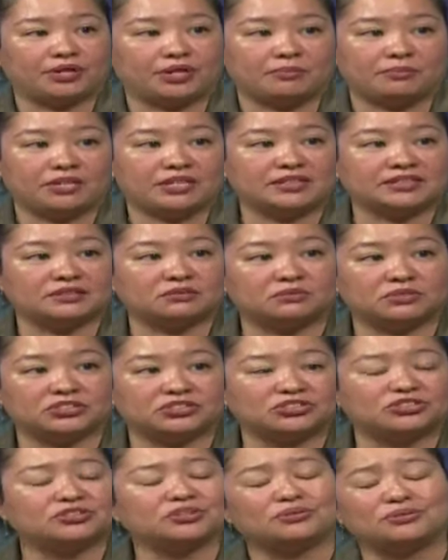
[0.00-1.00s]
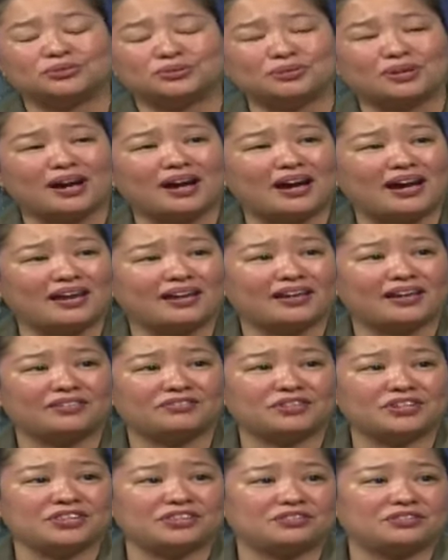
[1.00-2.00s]
because it was so dry.
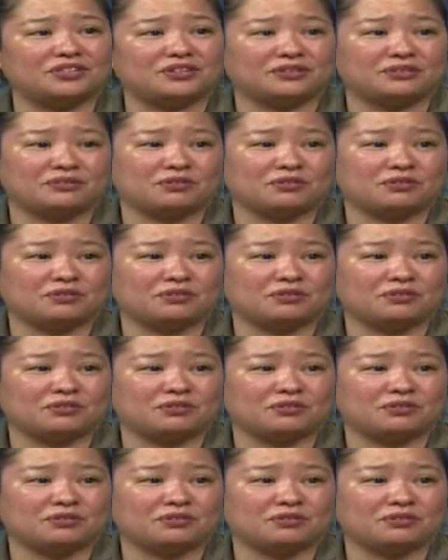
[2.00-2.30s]
Every the,